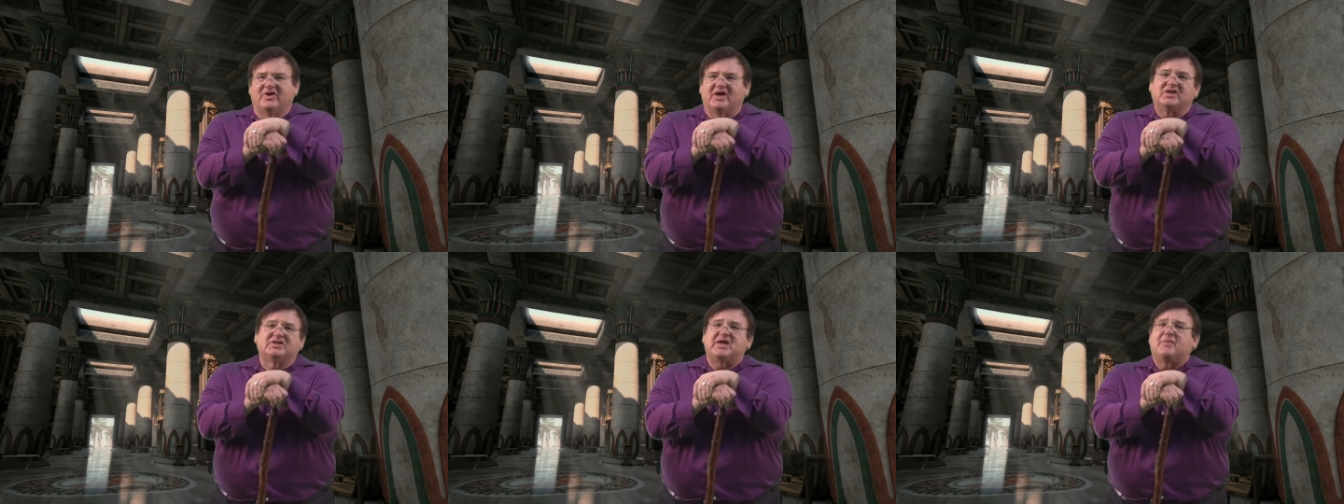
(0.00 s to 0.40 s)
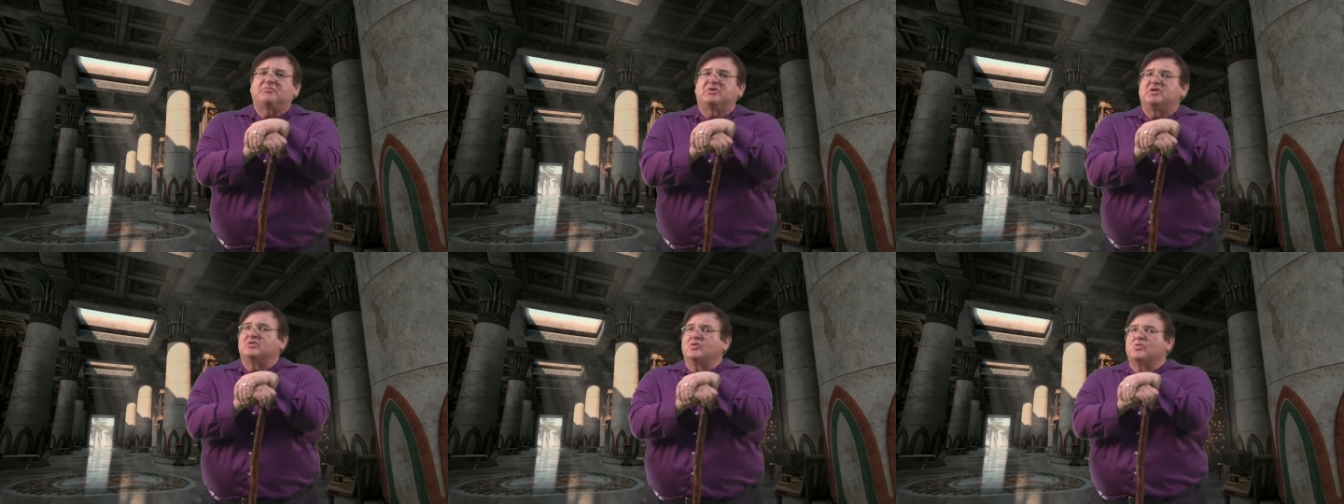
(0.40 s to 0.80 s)

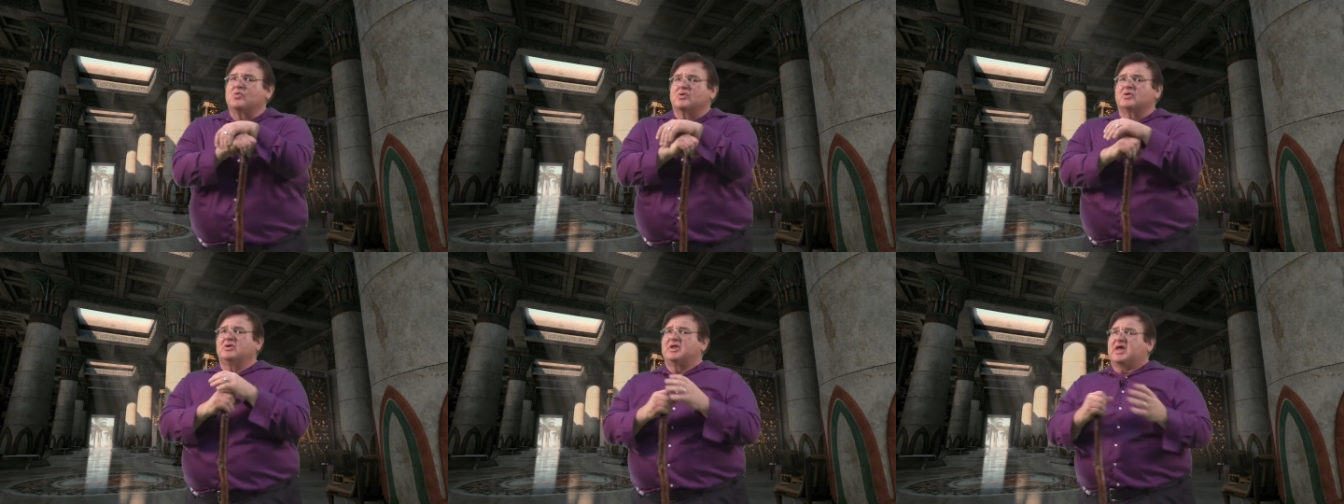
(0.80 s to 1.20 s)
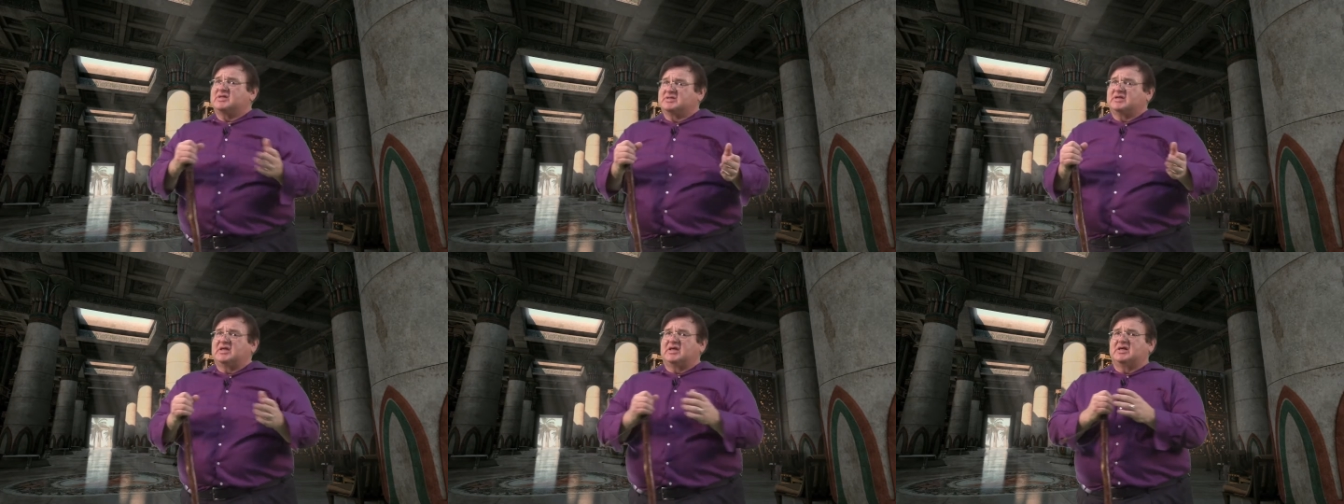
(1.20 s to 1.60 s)
accepting the world
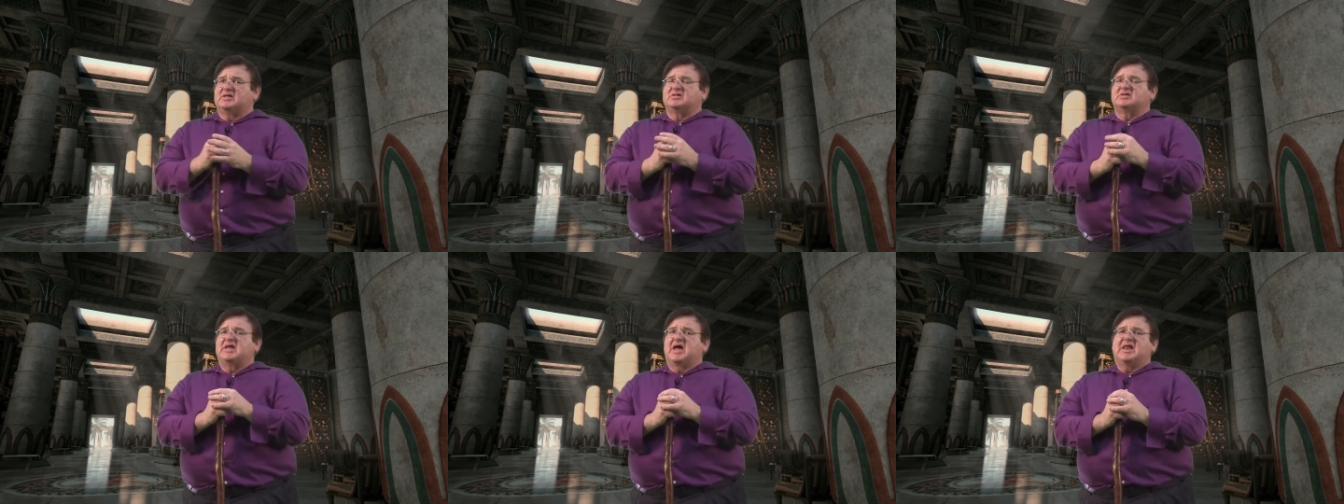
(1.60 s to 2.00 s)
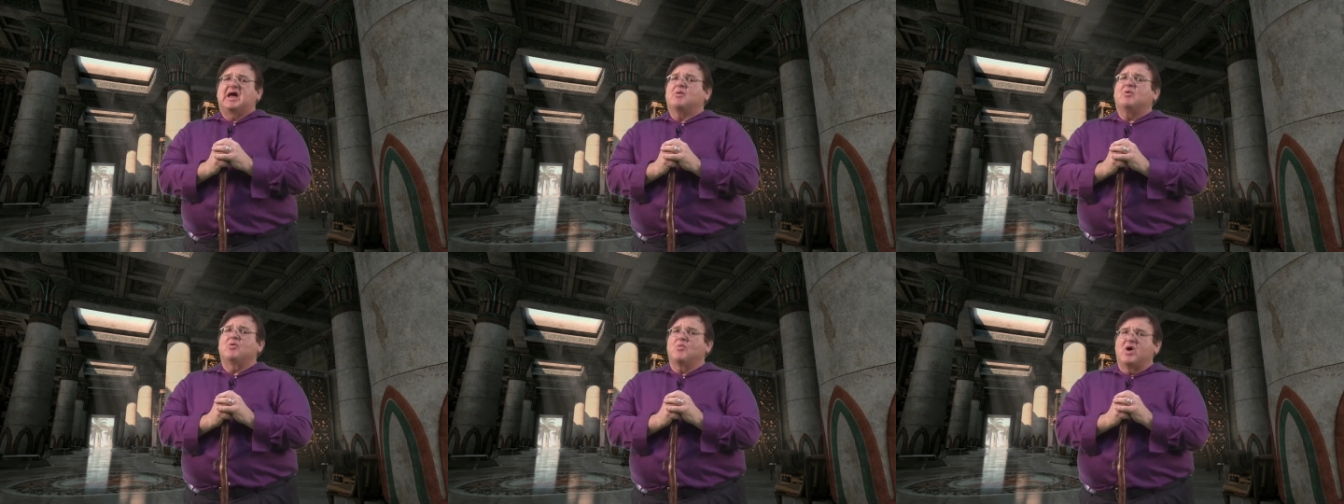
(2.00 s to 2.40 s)
as it is, not
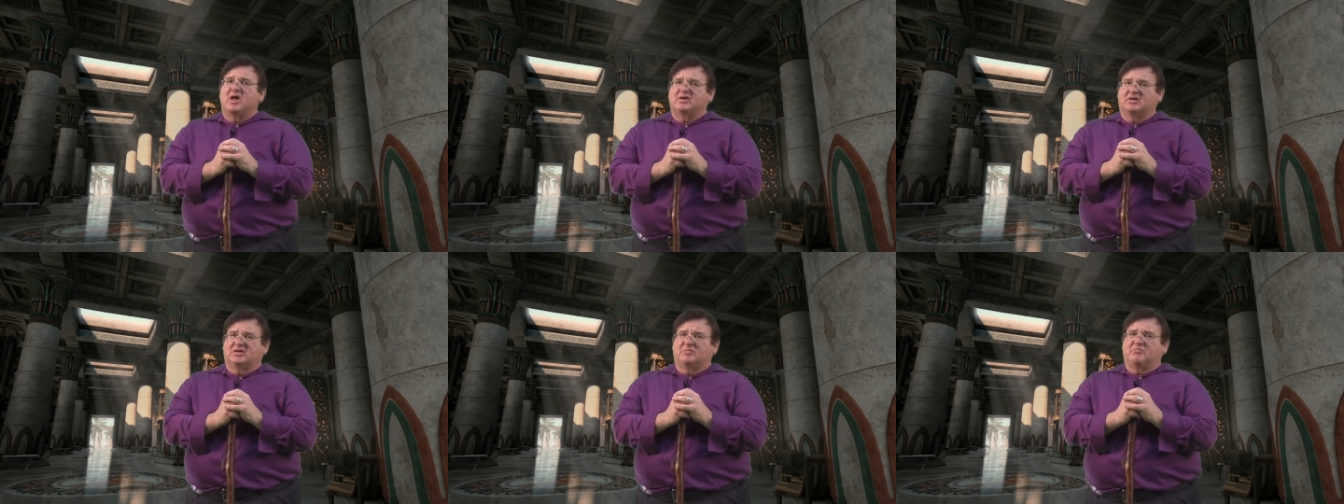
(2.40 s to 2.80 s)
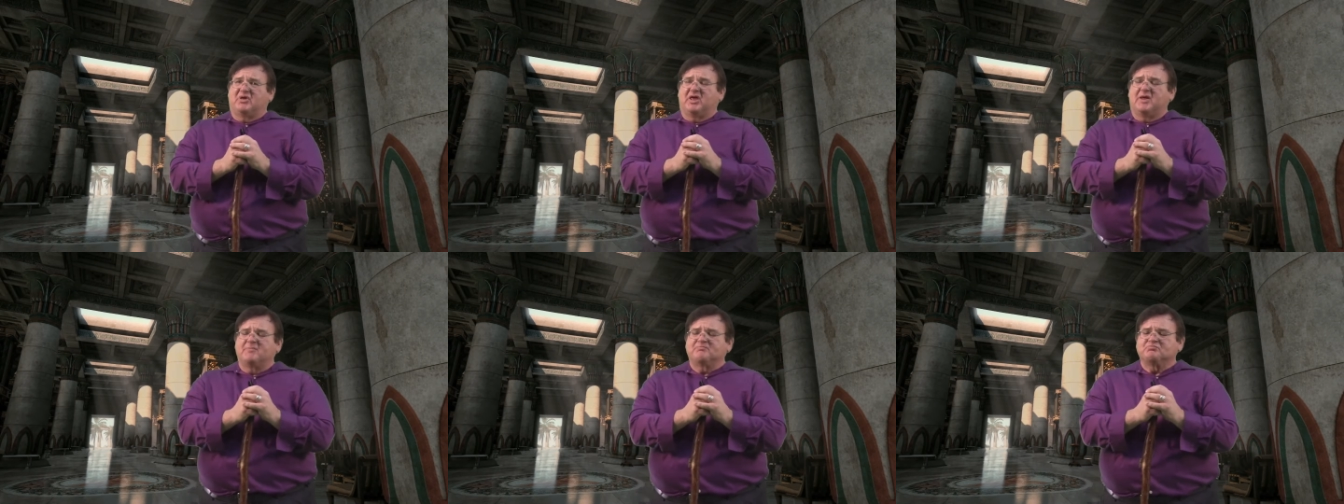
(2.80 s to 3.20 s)
how we want it to
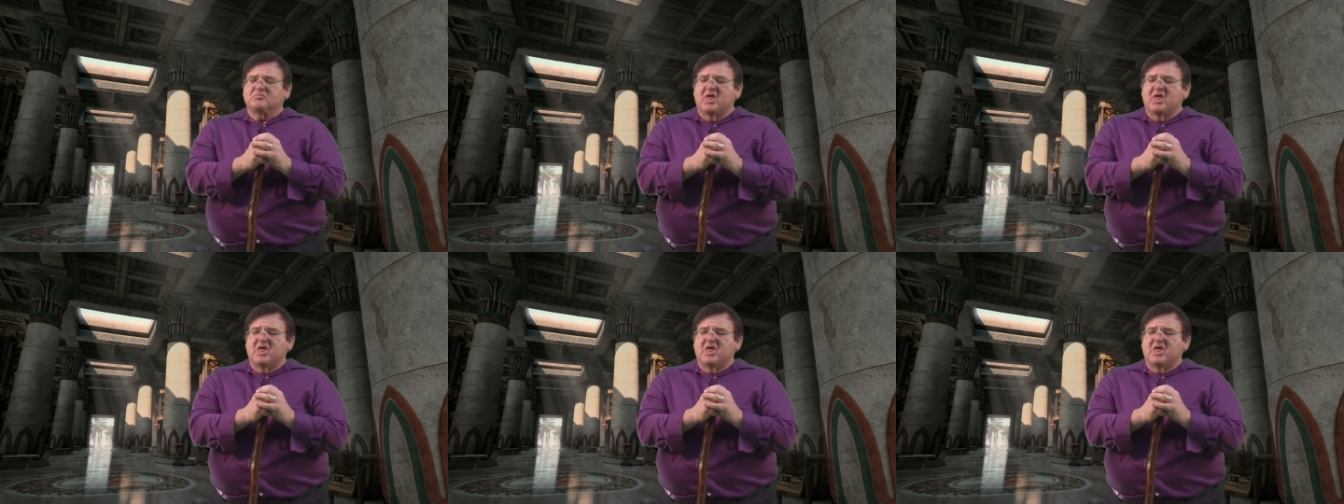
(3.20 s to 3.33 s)
be,